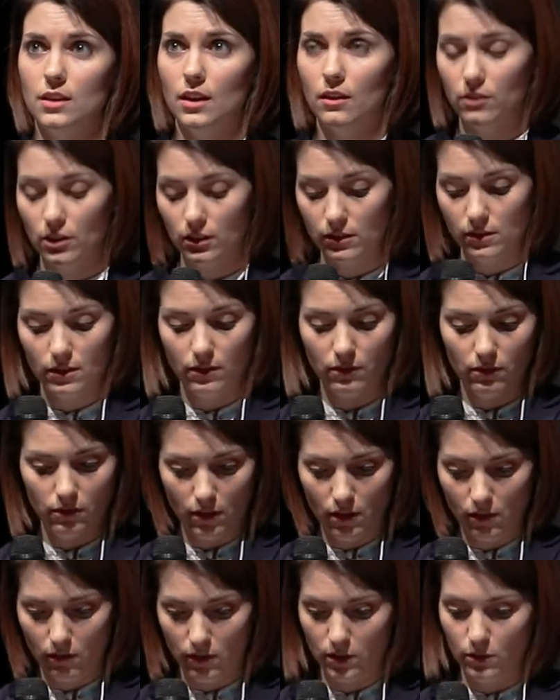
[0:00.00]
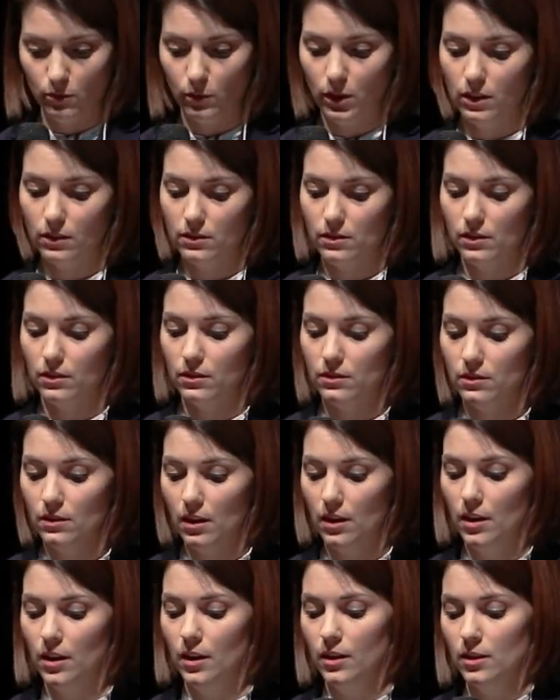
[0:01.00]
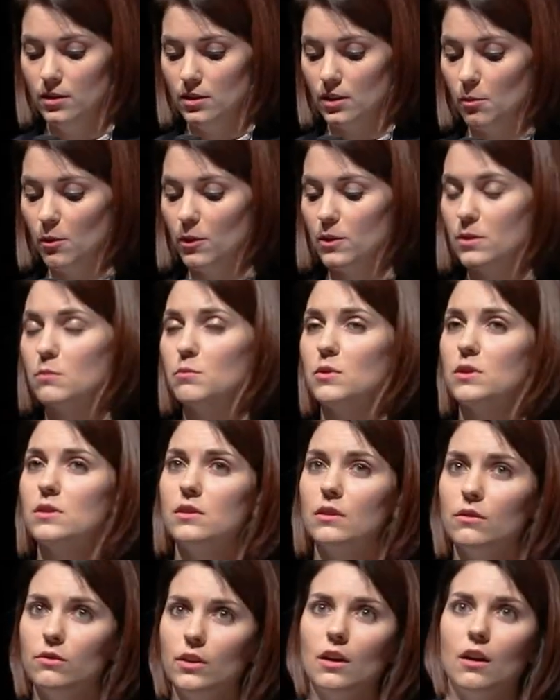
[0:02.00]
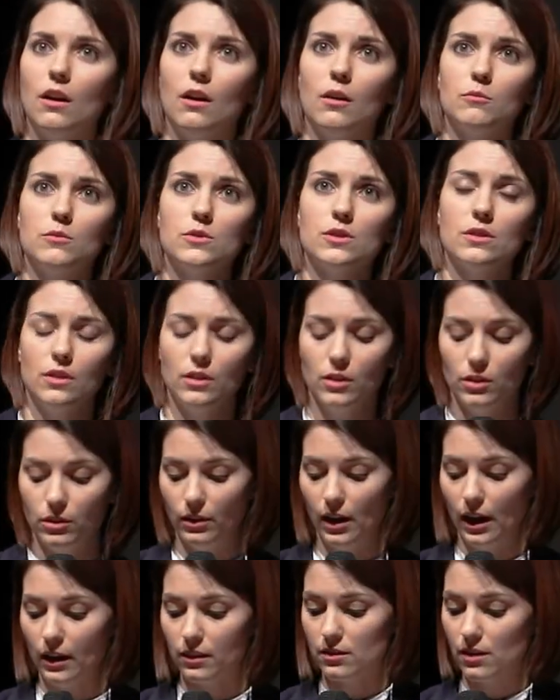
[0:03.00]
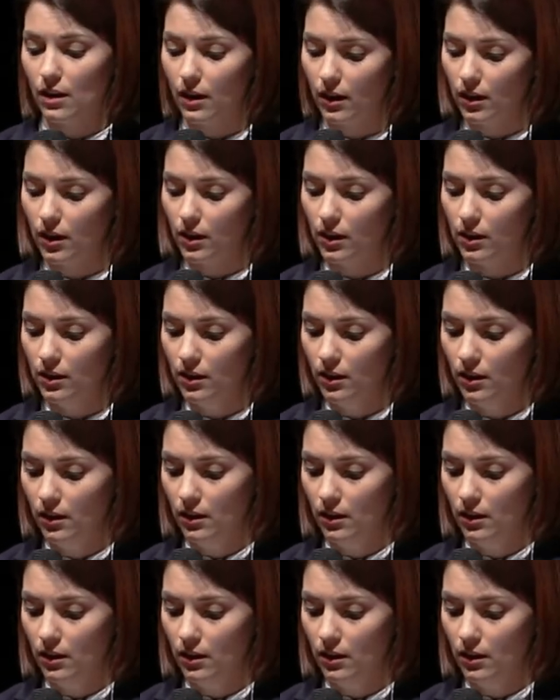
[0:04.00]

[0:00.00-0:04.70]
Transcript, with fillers: the evidence of, of these witnesses, some of the specific harms include anxiety,